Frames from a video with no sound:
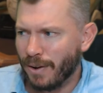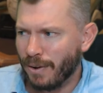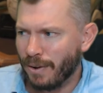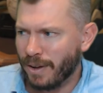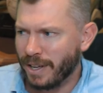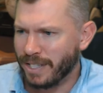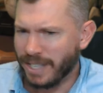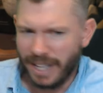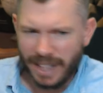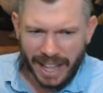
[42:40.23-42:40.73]

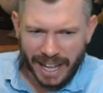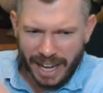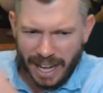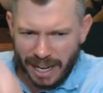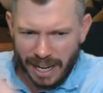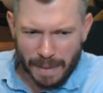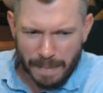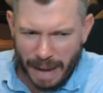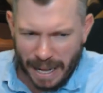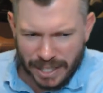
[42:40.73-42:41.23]
Is it like a
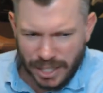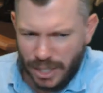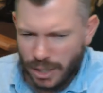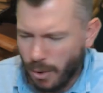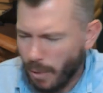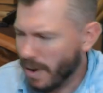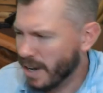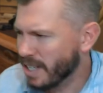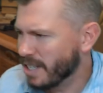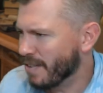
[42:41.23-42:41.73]
combined
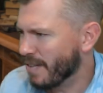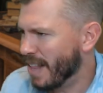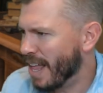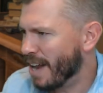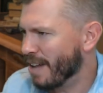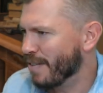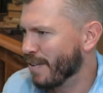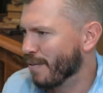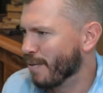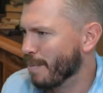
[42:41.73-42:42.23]
stories of a lot
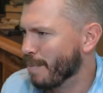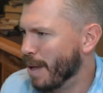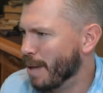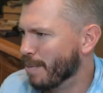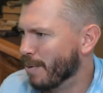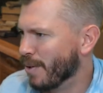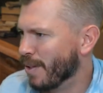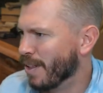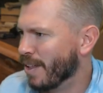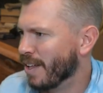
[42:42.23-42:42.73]
of different
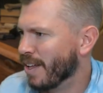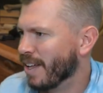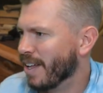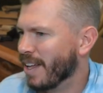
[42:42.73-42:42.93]
people?